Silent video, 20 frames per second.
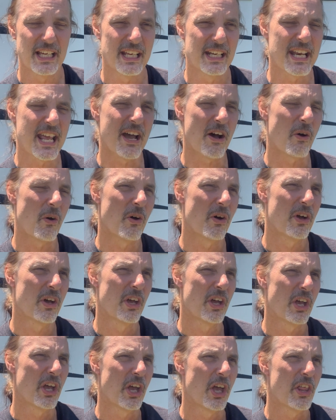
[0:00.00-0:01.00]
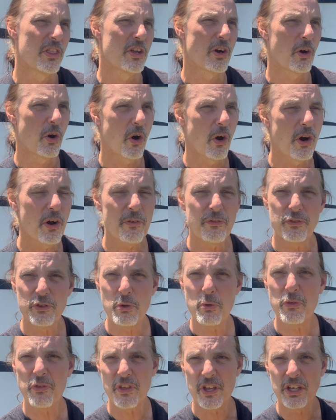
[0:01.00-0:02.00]
Now, there are a
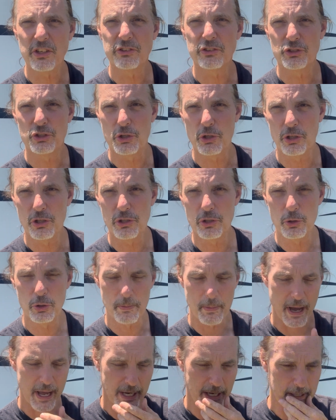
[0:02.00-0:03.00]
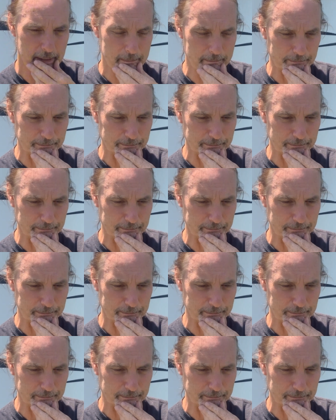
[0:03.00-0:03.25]
few things that you can do about it.